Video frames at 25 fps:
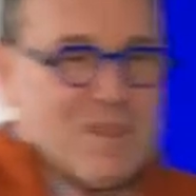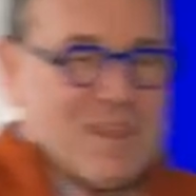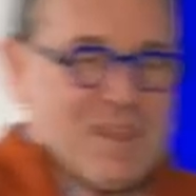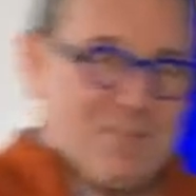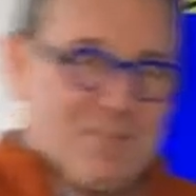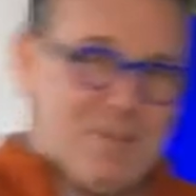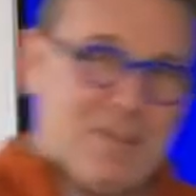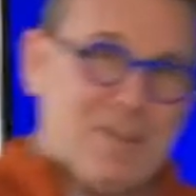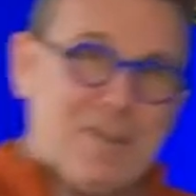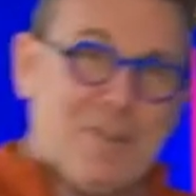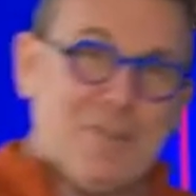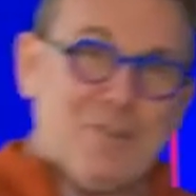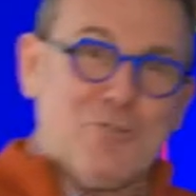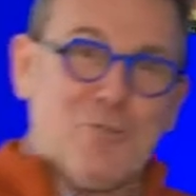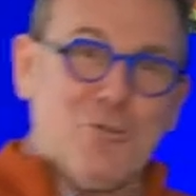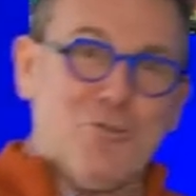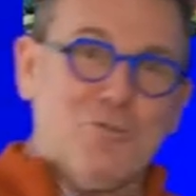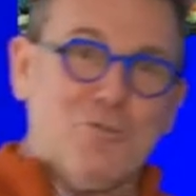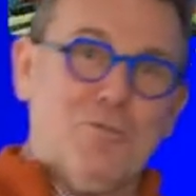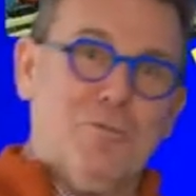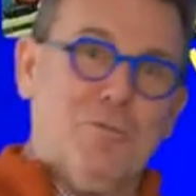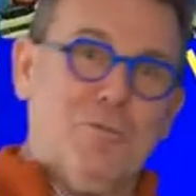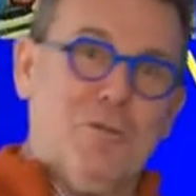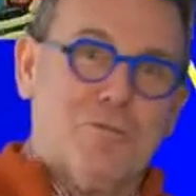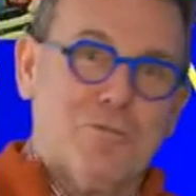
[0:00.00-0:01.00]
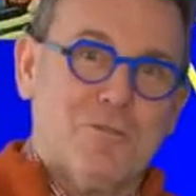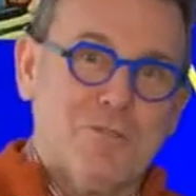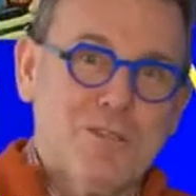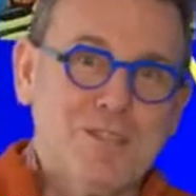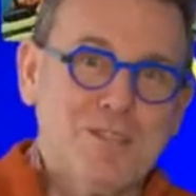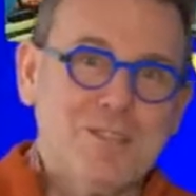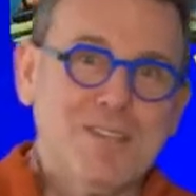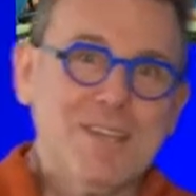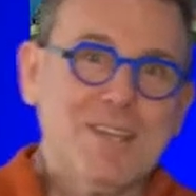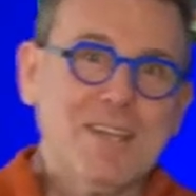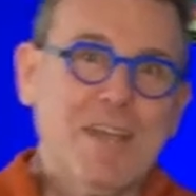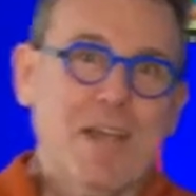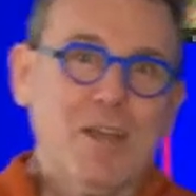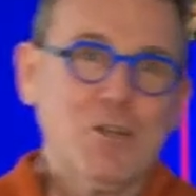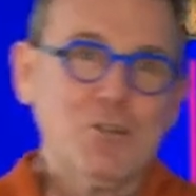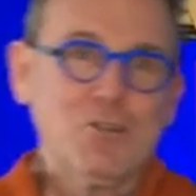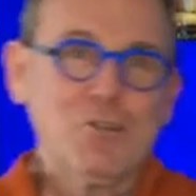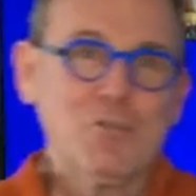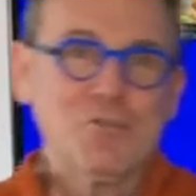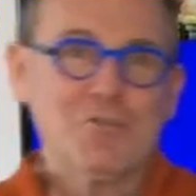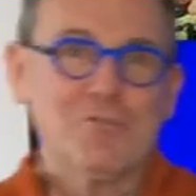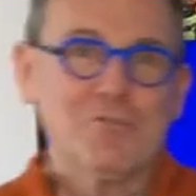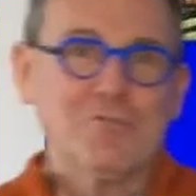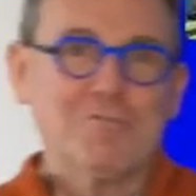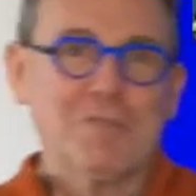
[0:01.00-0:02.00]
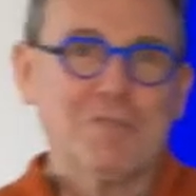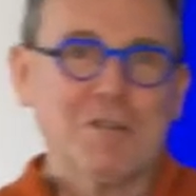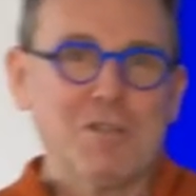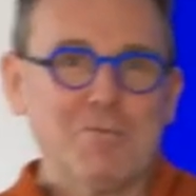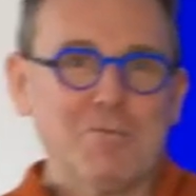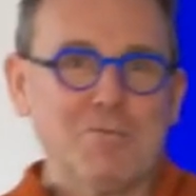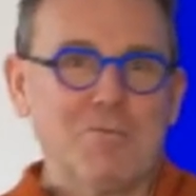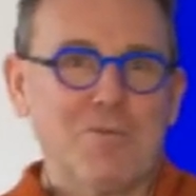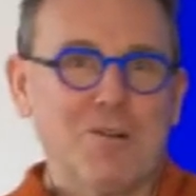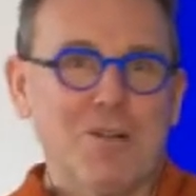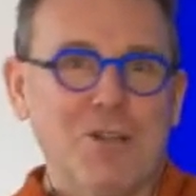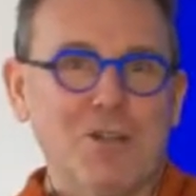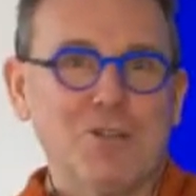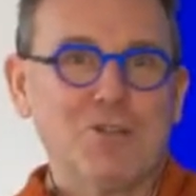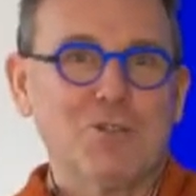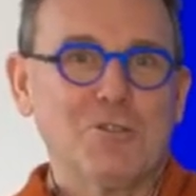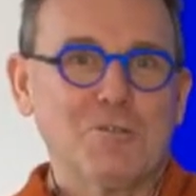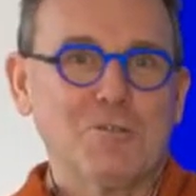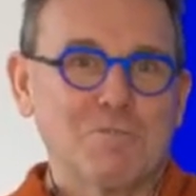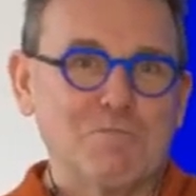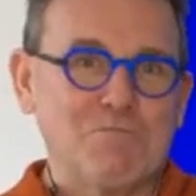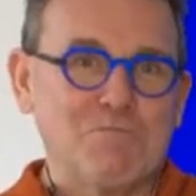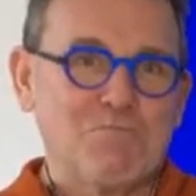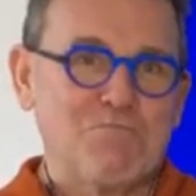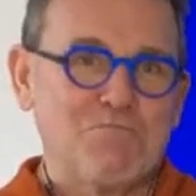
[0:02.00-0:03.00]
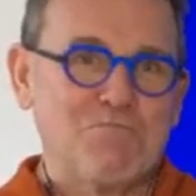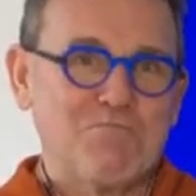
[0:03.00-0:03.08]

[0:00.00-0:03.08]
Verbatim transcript: When I talked about the indications of manipulation,